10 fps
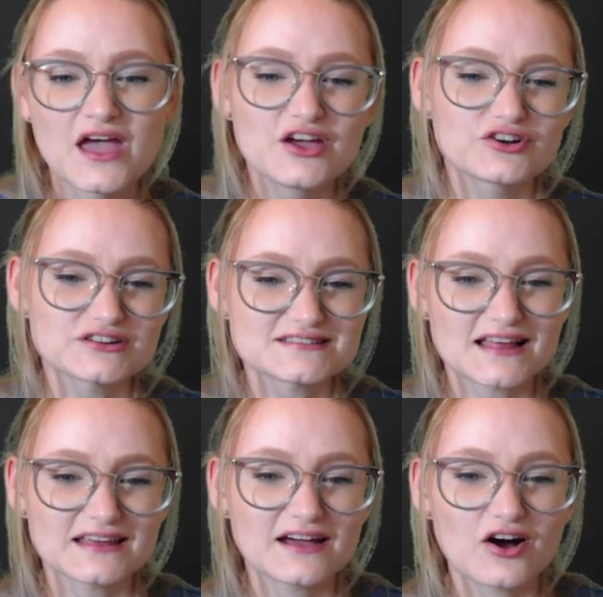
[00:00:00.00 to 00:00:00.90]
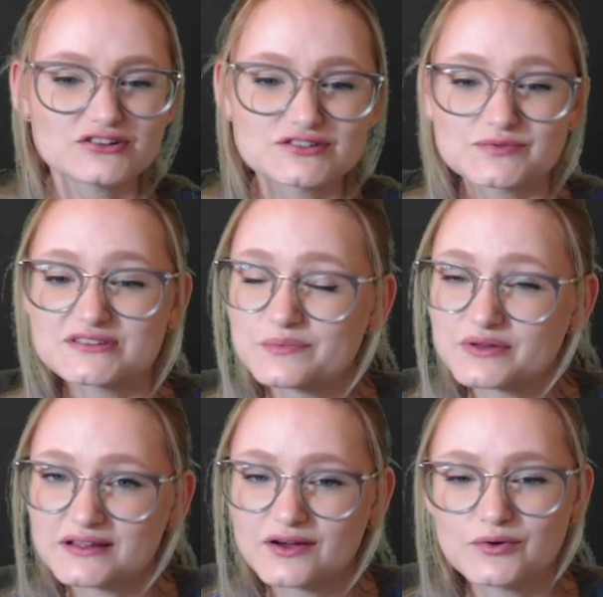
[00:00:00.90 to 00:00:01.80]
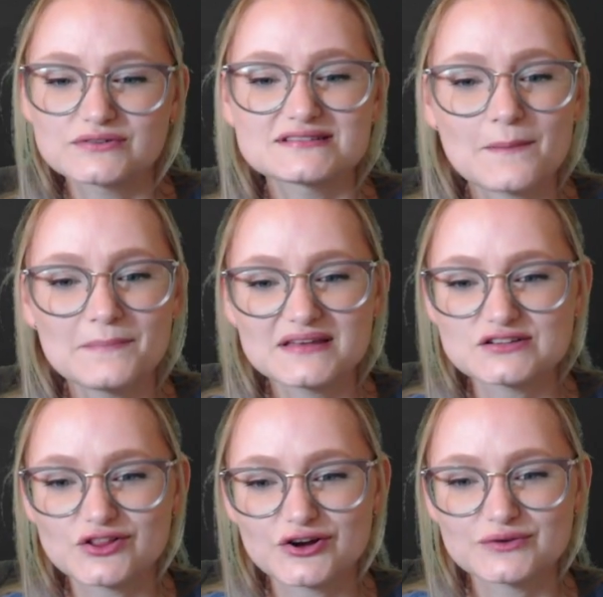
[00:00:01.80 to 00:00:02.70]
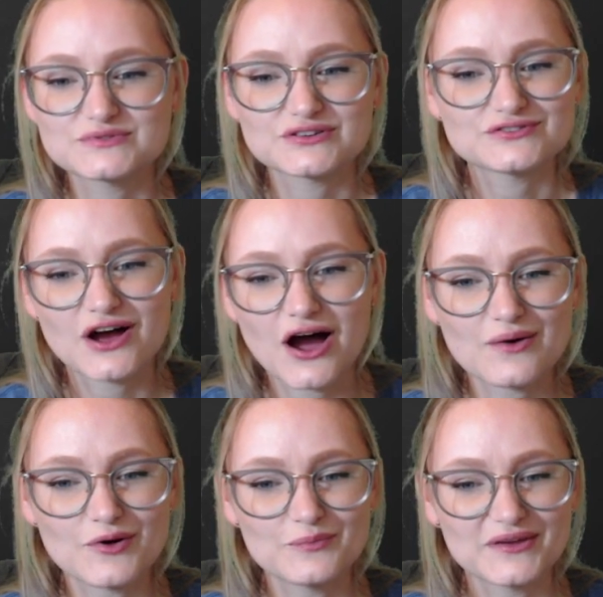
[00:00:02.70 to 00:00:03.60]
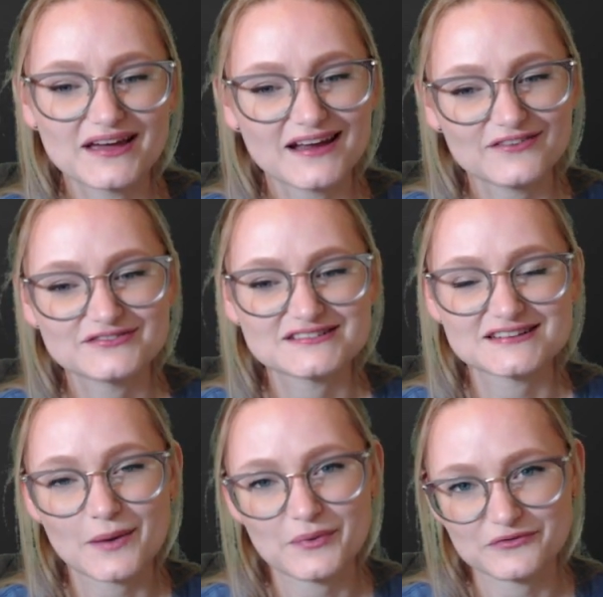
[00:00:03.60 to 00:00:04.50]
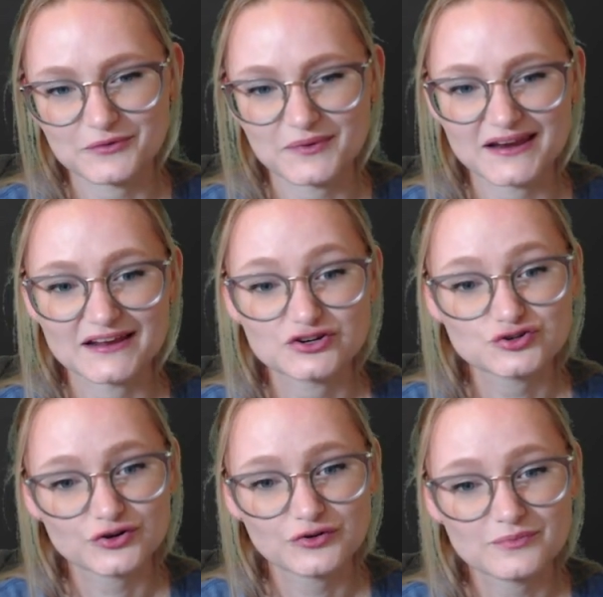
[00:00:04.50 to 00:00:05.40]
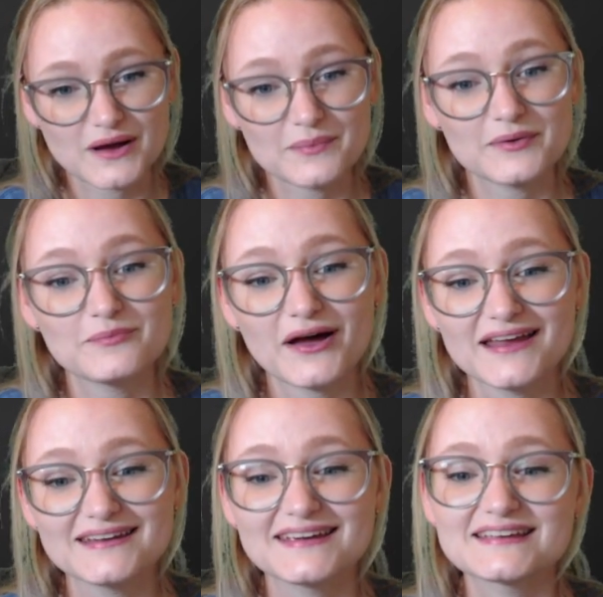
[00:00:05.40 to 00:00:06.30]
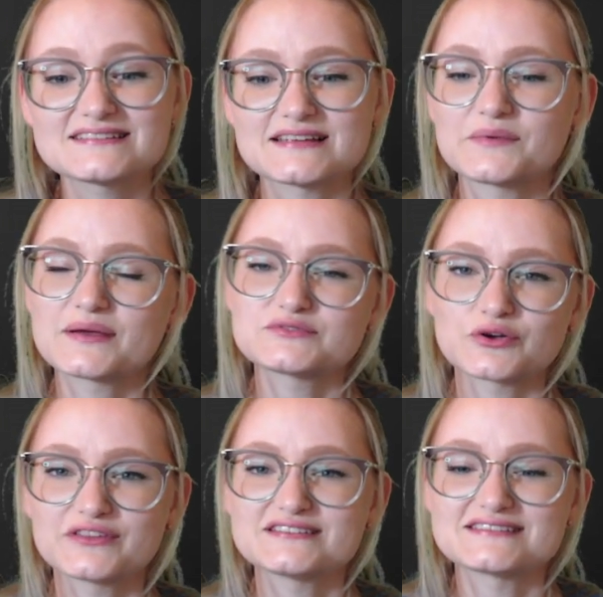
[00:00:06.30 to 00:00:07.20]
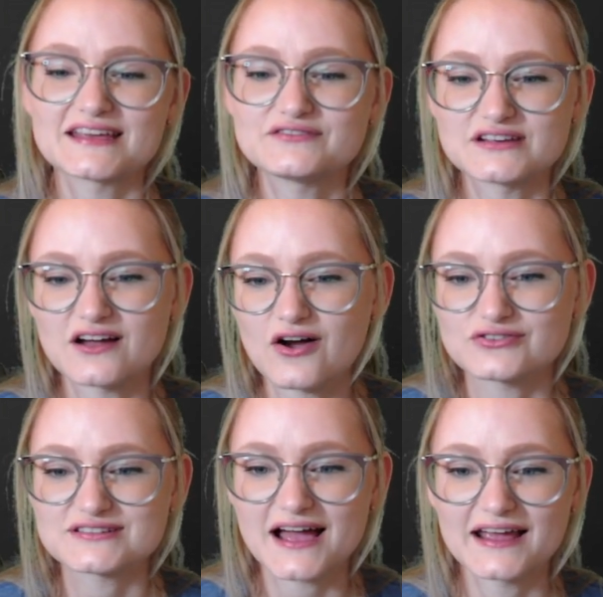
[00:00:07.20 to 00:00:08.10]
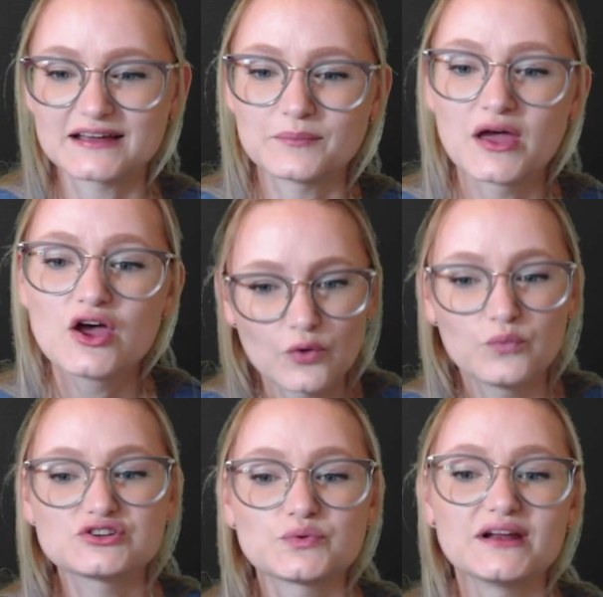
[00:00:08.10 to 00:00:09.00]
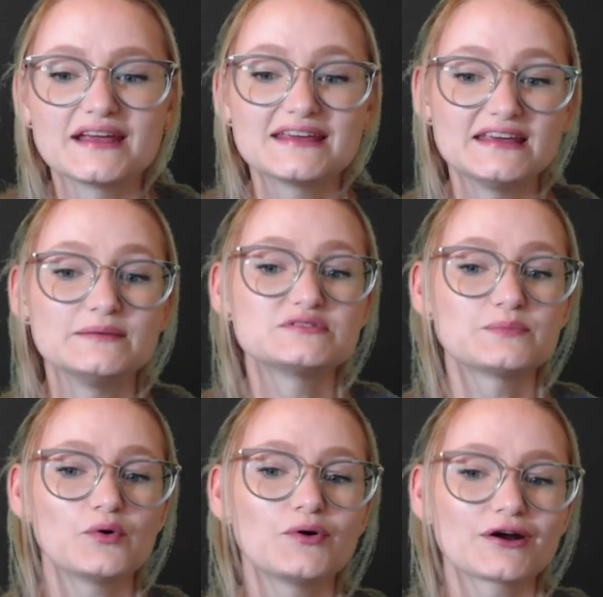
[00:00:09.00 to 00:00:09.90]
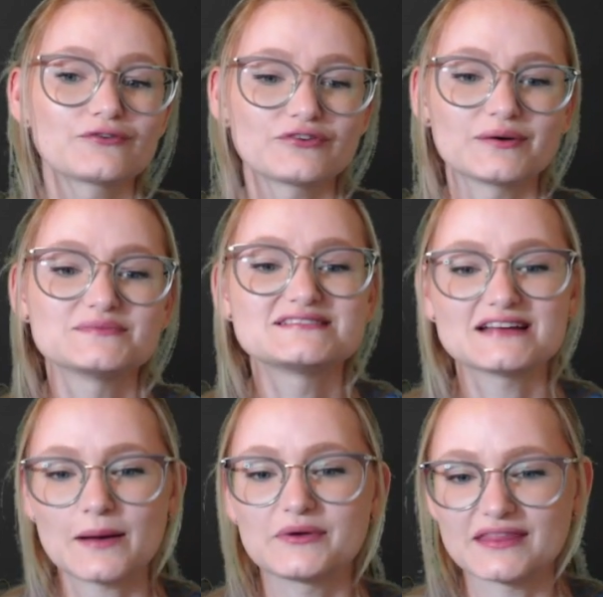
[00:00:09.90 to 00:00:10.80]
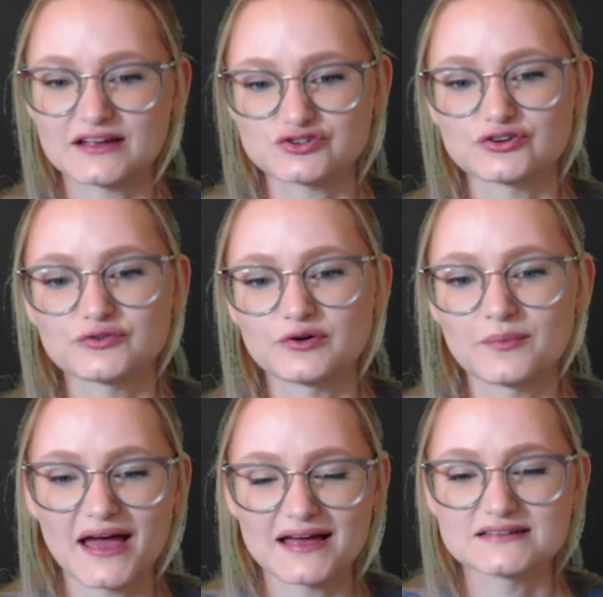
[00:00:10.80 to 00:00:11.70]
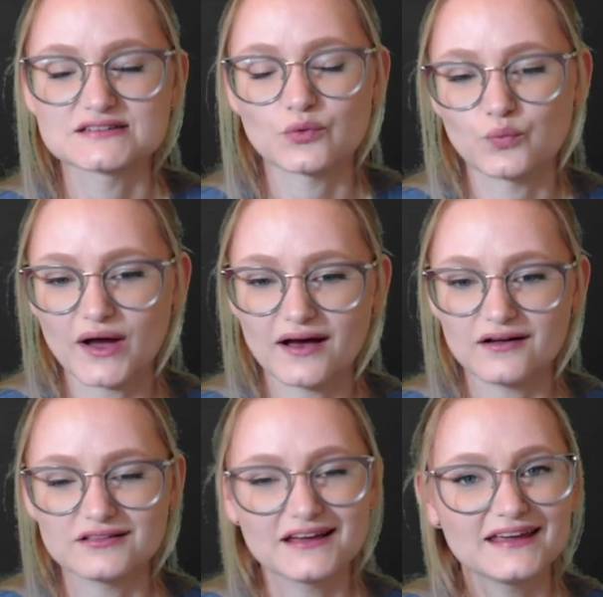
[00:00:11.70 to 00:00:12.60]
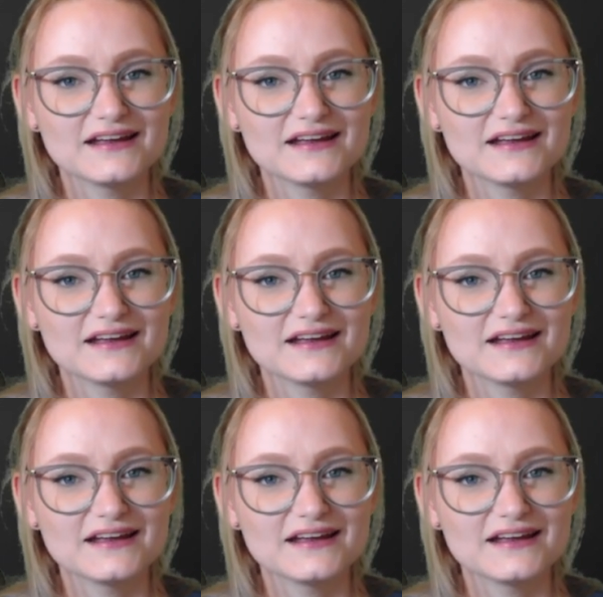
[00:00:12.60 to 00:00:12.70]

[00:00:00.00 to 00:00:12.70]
Cresselia also typically holds Mental Herb, so Taunt won't be enough to stop it from getting a Trick Room up, but it can sometimes hold the Safety Goggles item, which would keep Spore from stopping that Trick Room as well.